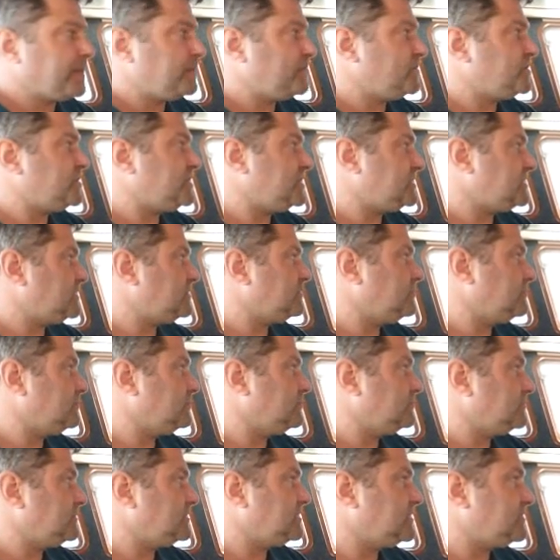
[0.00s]
She's a
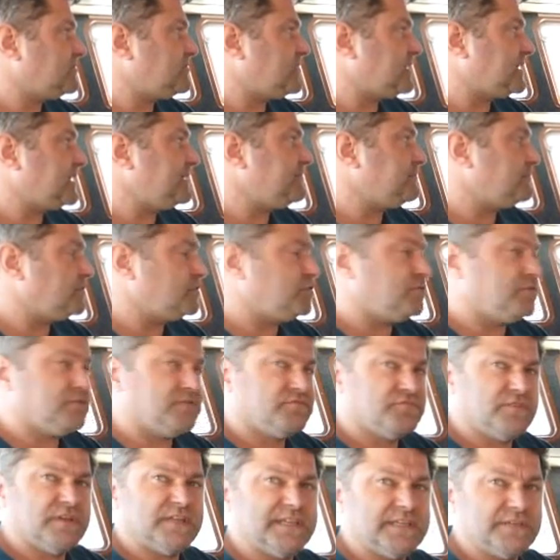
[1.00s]
cracking boat,
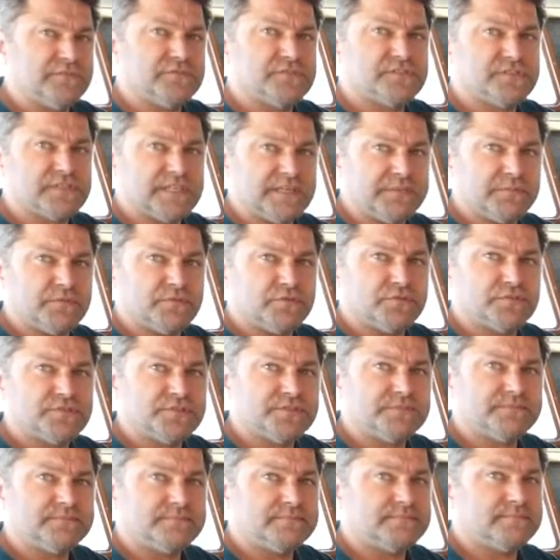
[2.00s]
really good sea
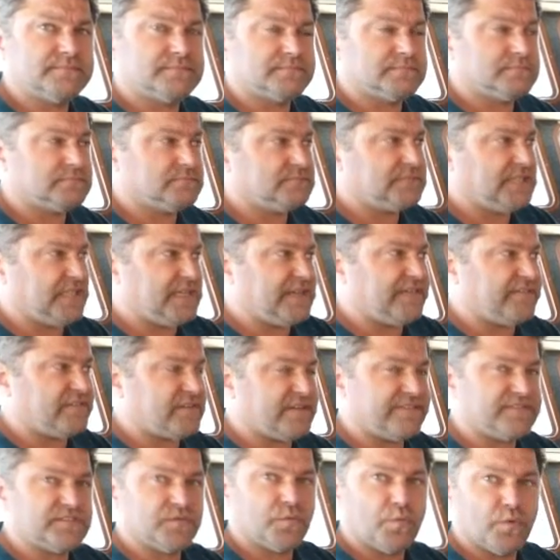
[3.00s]
boat. You never
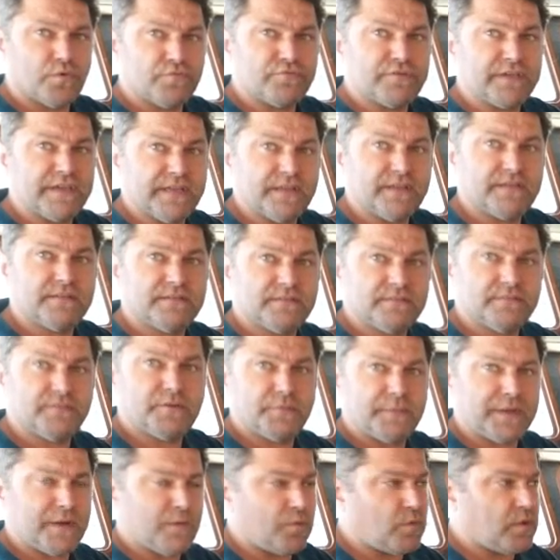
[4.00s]
have to worry in it,
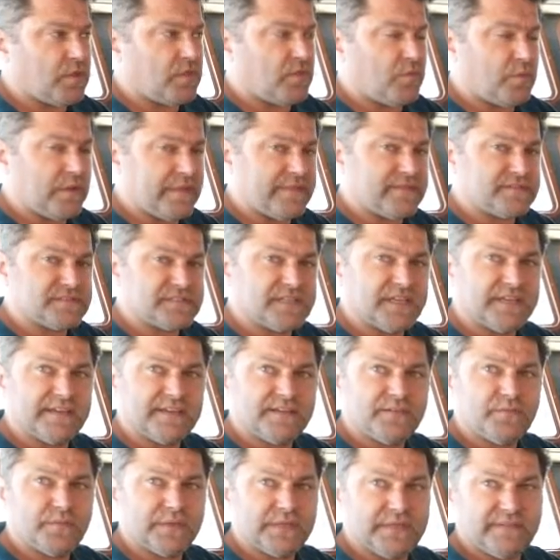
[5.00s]
no matter what the weather's
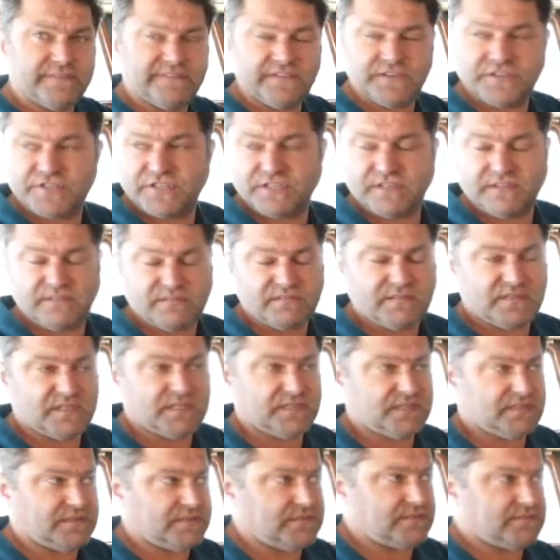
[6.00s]
like. When you're fishing in
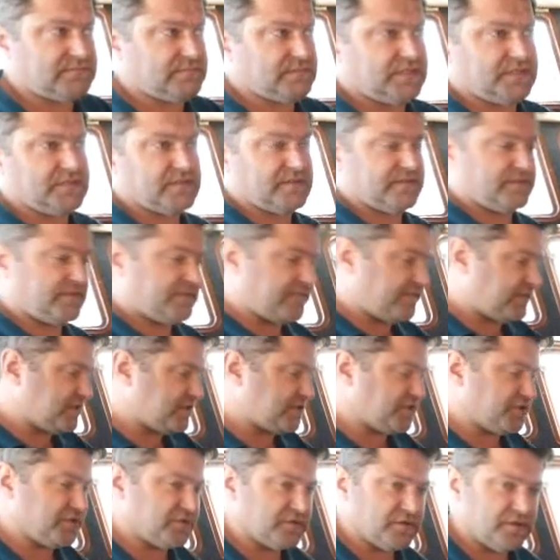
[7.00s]
the, if you're
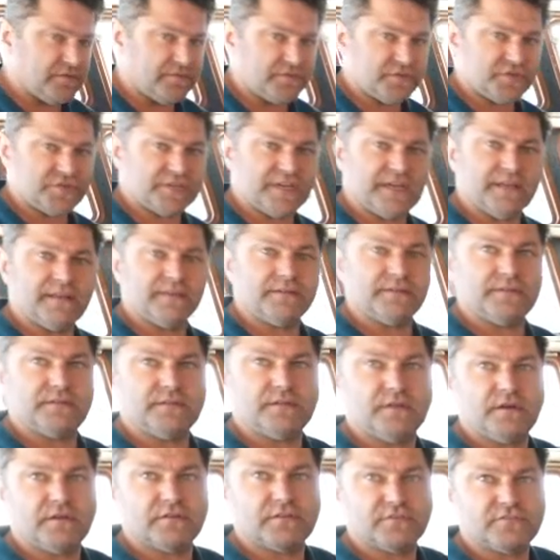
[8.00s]
fishing north of
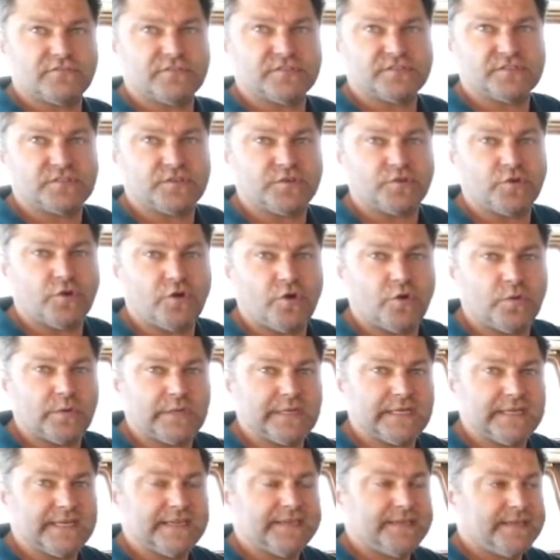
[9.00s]
Shetland or across to
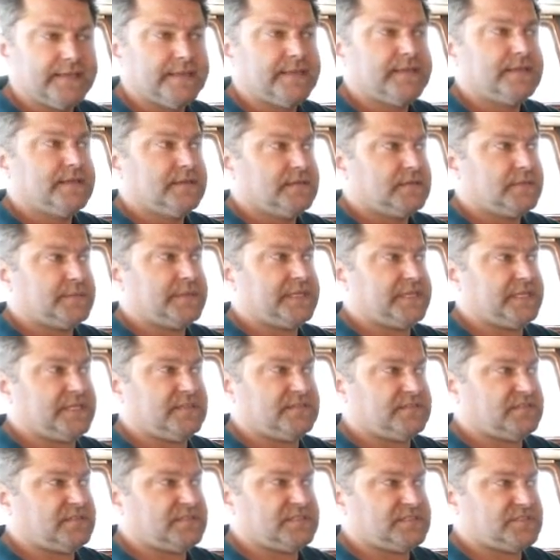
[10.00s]
Norway, I mean,
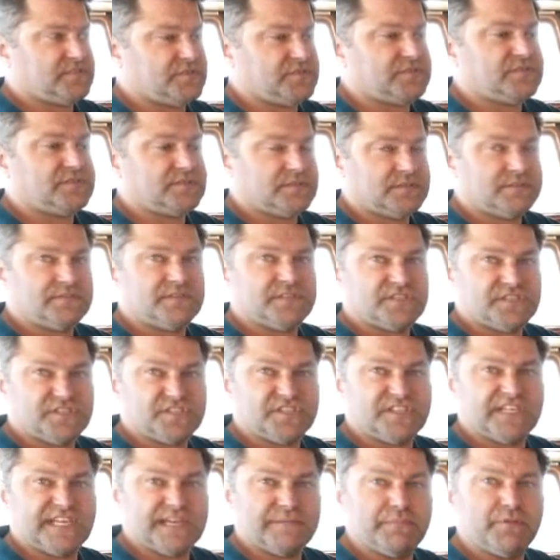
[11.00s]
it's just a
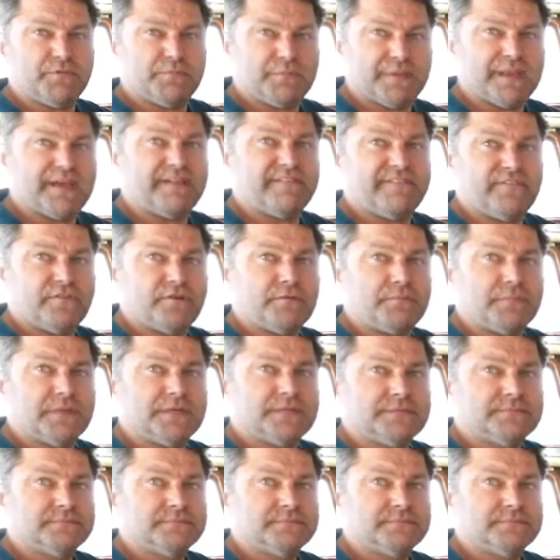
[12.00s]
stable platform.